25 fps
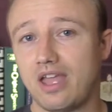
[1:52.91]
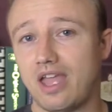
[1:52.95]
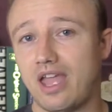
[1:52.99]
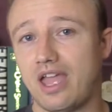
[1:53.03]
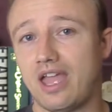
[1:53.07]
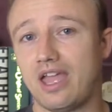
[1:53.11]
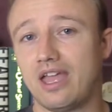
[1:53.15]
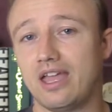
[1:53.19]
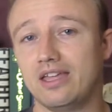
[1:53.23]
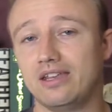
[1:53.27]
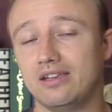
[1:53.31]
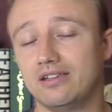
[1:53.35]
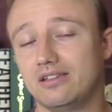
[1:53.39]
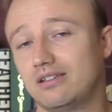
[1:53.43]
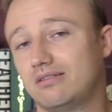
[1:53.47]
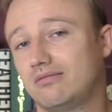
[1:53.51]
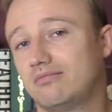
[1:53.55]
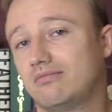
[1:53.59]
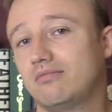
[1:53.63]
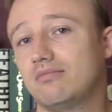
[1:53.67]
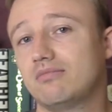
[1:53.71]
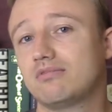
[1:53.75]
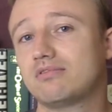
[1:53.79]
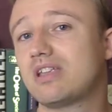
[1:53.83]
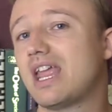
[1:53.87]
and
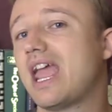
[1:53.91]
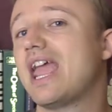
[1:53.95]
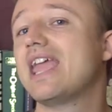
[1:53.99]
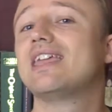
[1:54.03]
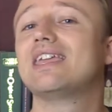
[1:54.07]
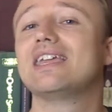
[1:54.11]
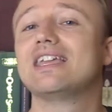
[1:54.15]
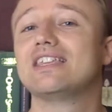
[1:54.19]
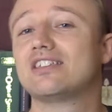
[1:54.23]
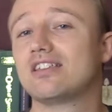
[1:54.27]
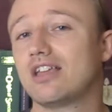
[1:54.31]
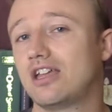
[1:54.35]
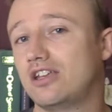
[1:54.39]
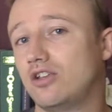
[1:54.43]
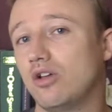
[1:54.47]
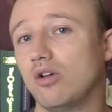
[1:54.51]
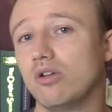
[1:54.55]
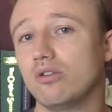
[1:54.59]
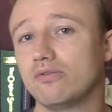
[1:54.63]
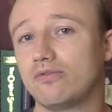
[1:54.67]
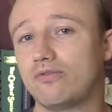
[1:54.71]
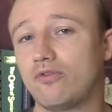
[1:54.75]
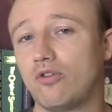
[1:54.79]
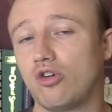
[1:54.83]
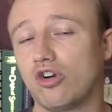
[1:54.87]
take its
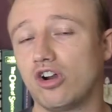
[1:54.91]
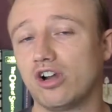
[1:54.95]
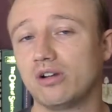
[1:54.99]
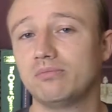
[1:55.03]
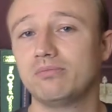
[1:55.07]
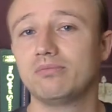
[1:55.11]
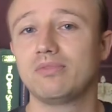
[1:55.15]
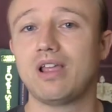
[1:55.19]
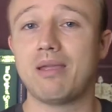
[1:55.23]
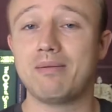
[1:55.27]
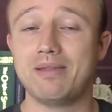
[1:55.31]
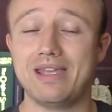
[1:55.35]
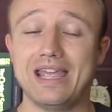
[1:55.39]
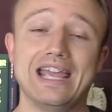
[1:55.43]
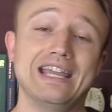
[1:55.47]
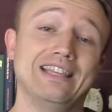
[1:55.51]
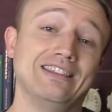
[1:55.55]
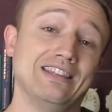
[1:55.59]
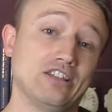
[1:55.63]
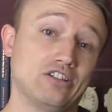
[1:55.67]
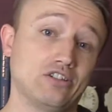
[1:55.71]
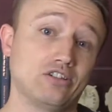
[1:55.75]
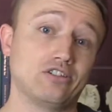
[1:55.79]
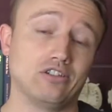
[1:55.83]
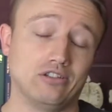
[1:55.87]
adult form, I mean,
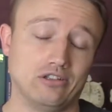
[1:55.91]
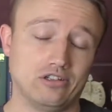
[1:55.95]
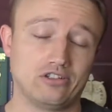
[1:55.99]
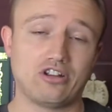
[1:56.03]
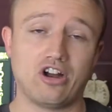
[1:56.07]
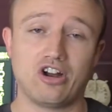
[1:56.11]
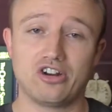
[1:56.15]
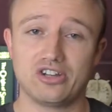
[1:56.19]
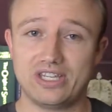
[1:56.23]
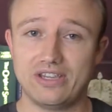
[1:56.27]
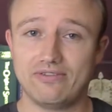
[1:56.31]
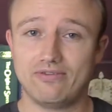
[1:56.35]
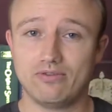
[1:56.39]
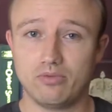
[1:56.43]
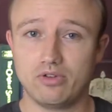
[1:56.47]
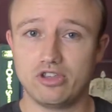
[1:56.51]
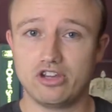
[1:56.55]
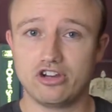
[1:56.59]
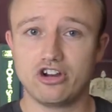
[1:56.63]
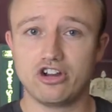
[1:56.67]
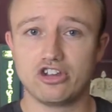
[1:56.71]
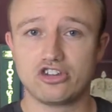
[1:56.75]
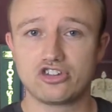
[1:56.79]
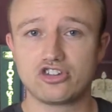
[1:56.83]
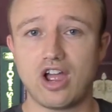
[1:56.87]
and this starts even when
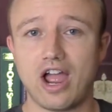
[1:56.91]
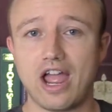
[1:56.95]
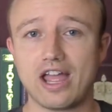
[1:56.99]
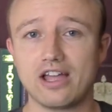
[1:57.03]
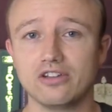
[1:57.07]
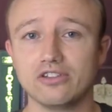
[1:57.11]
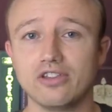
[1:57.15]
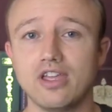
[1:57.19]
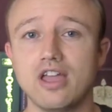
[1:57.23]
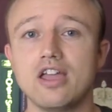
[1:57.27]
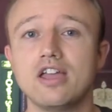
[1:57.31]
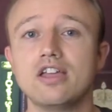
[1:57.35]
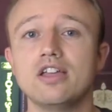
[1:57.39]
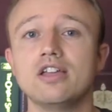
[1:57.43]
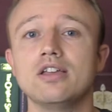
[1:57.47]
you're a child,